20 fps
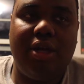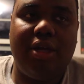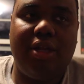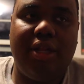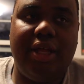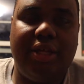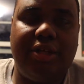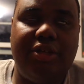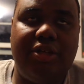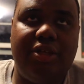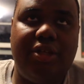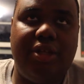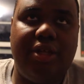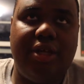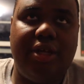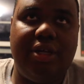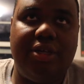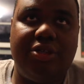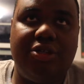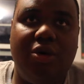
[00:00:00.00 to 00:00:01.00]
collecting
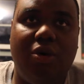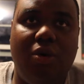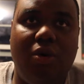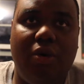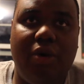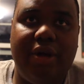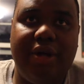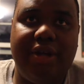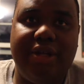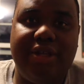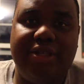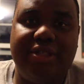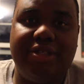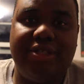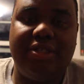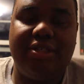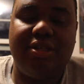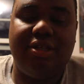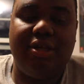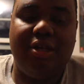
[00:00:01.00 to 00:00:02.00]
the
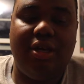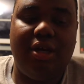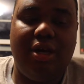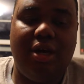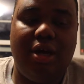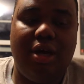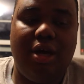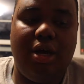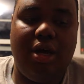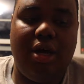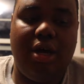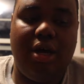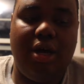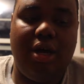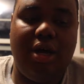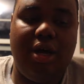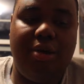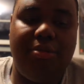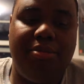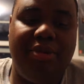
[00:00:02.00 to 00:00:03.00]
toys,
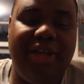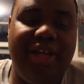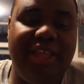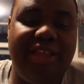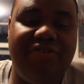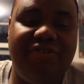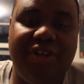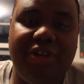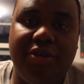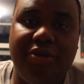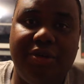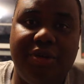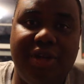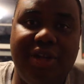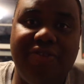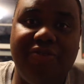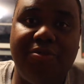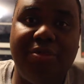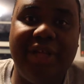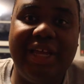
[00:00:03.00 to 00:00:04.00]
playing the
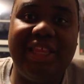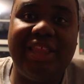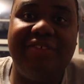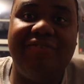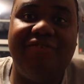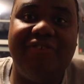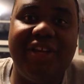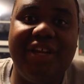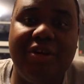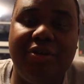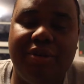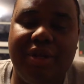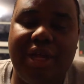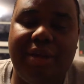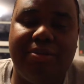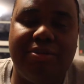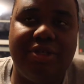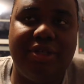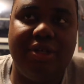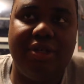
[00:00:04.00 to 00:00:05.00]
video
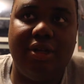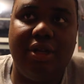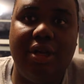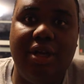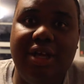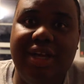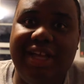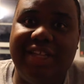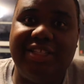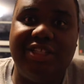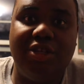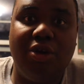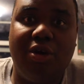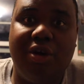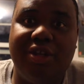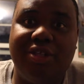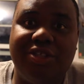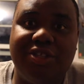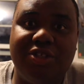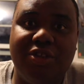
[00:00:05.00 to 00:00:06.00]
games, and so
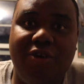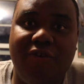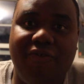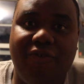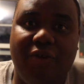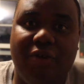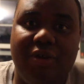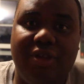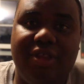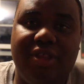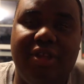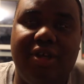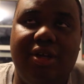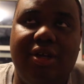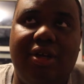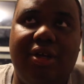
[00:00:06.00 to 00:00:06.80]
on and so forth.